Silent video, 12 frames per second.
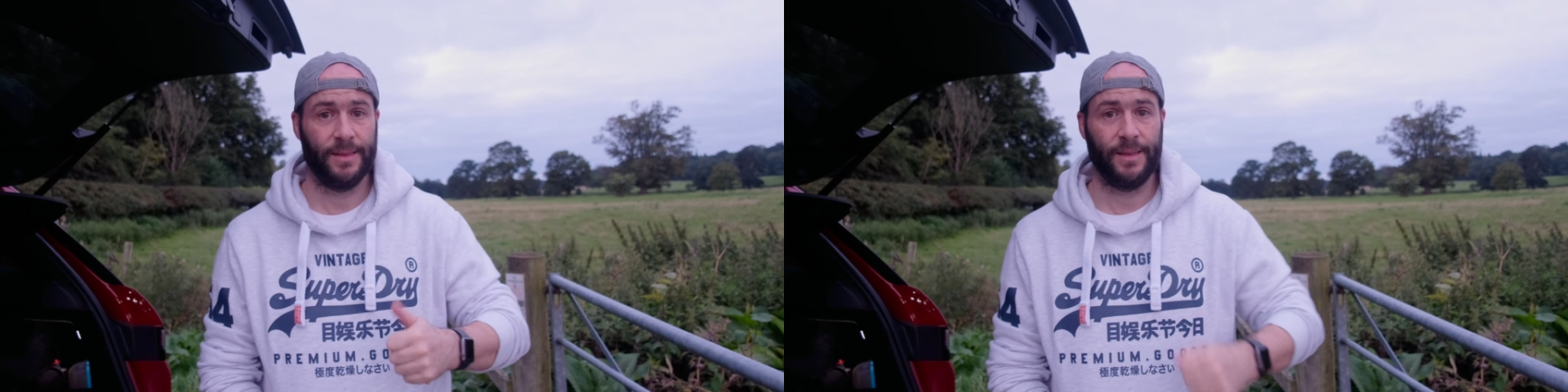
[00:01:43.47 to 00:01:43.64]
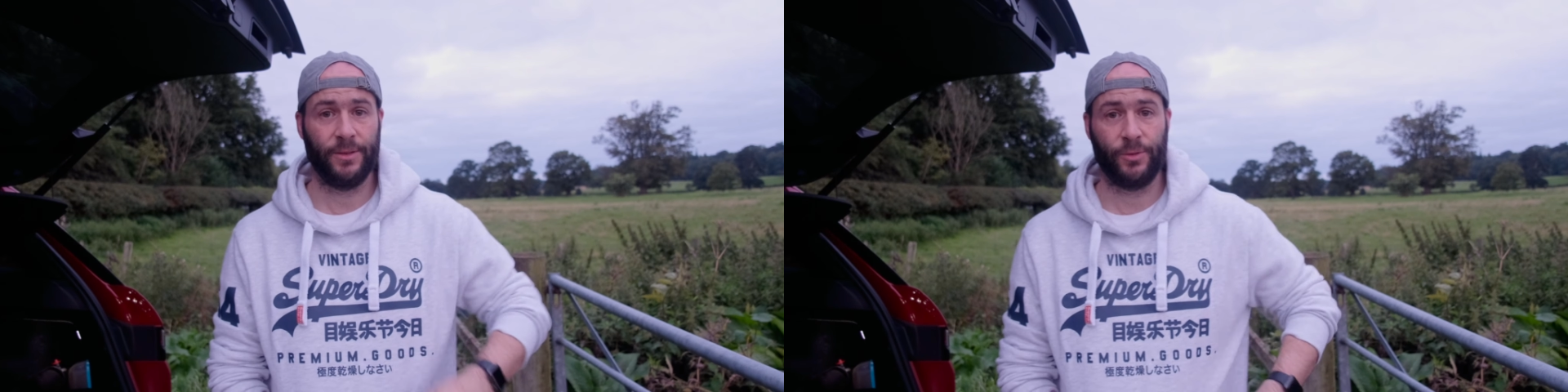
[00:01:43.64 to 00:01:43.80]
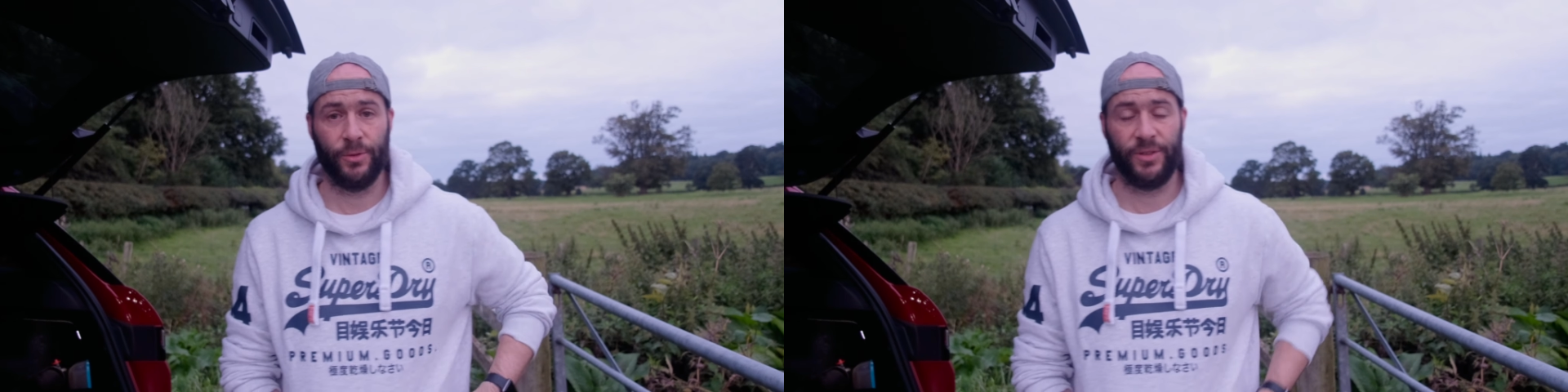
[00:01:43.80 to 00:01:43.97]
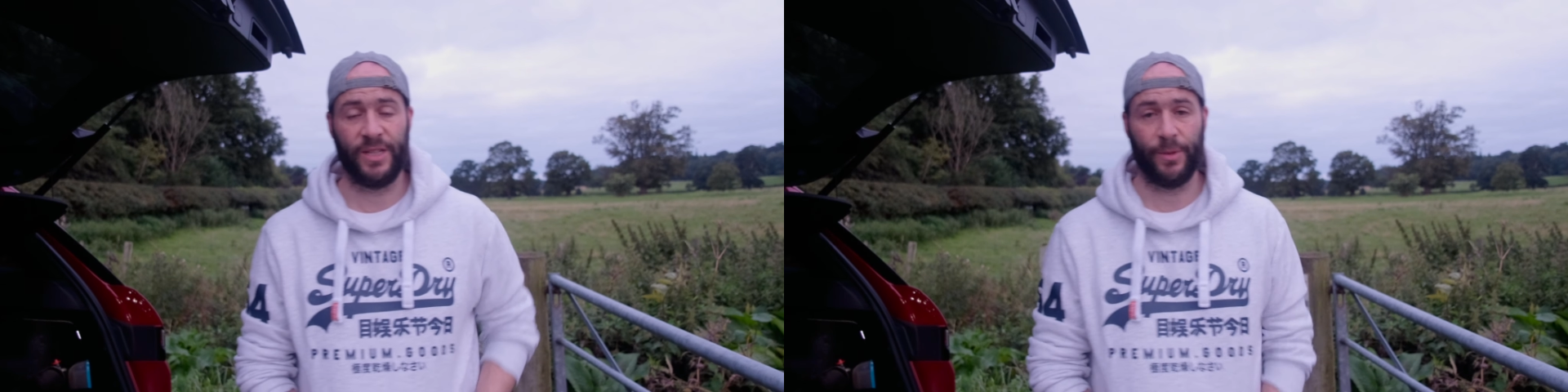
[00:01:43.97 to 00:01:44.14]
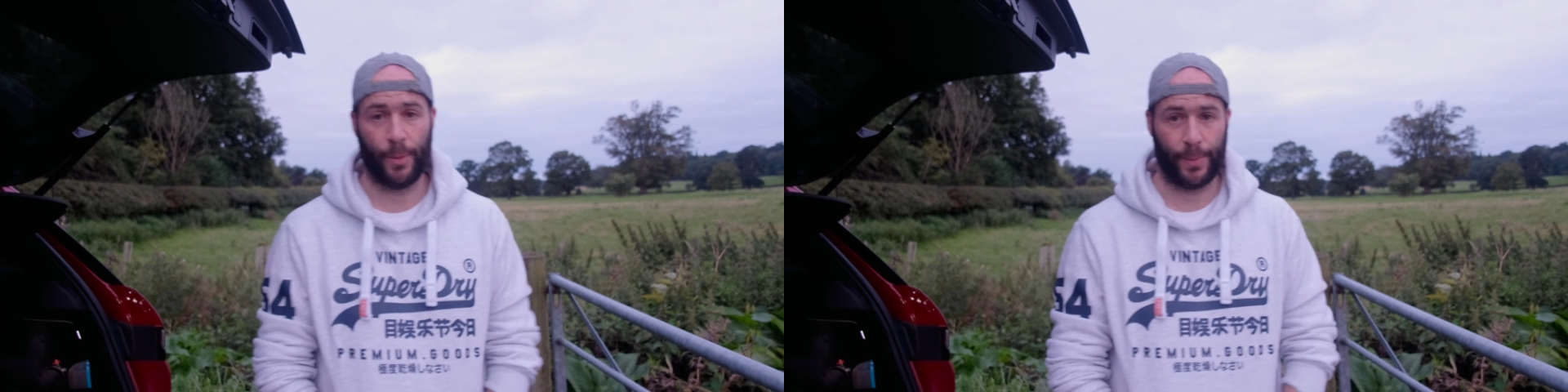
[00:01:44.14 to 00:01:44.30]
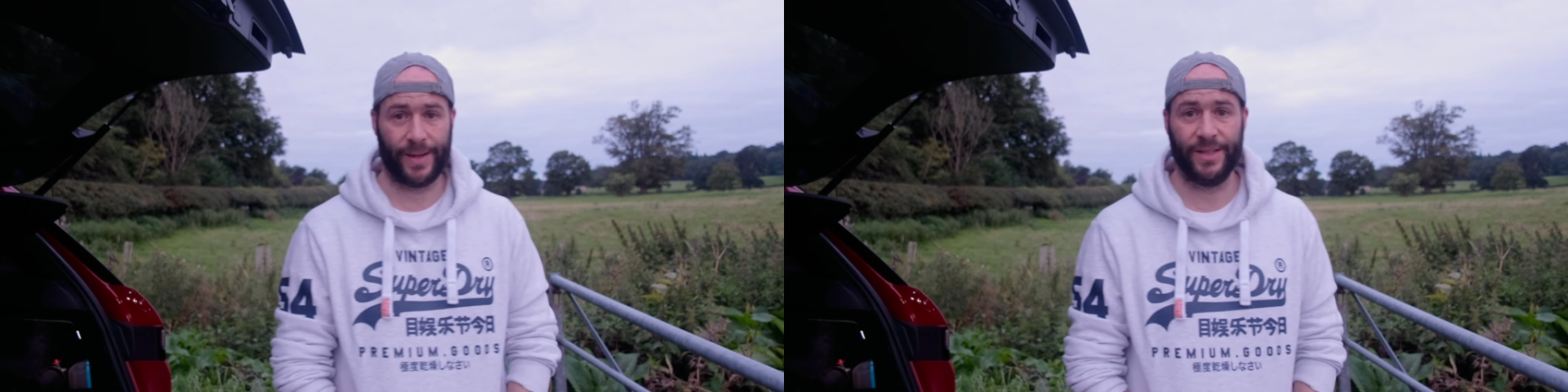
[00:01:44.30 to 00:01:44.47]
let's go and see
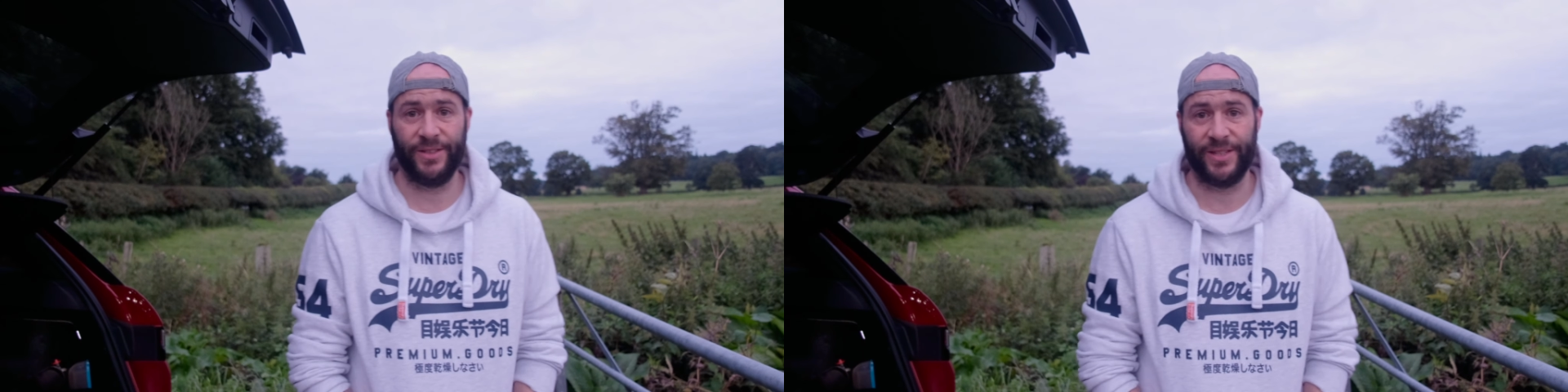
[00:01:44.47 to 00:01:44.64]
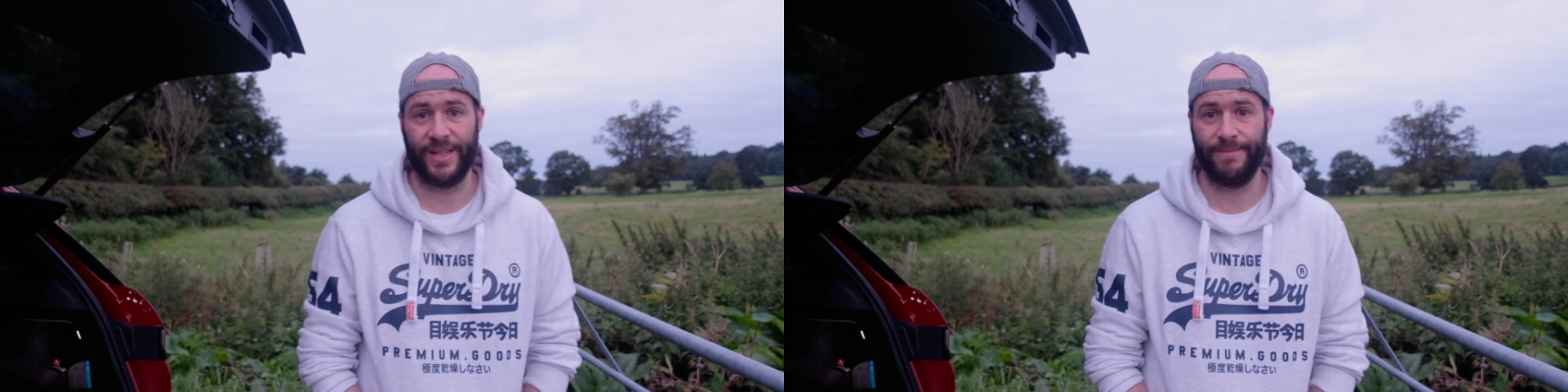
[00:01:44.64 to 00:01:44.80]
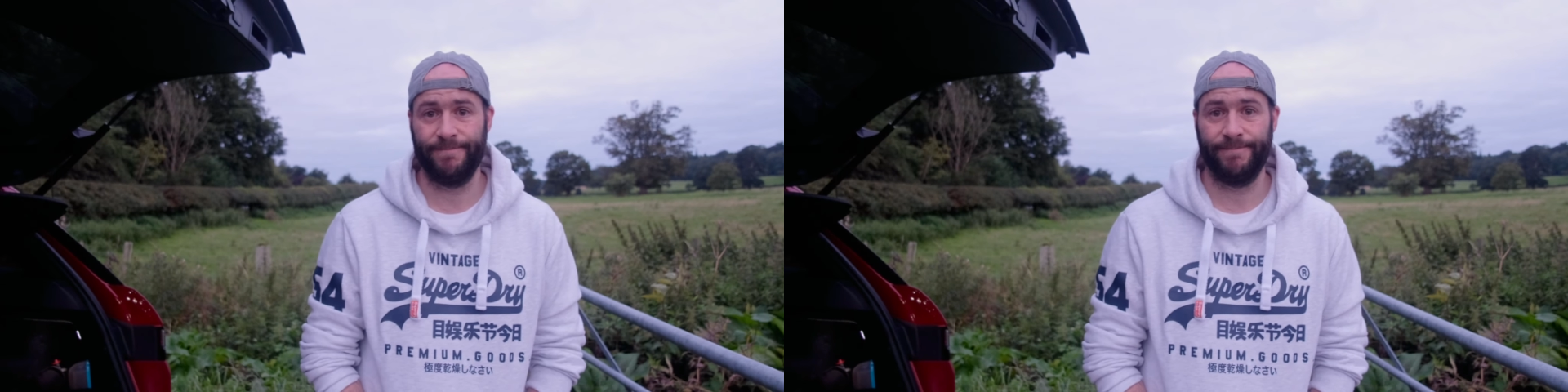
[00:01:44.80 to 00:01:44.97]
what we can see.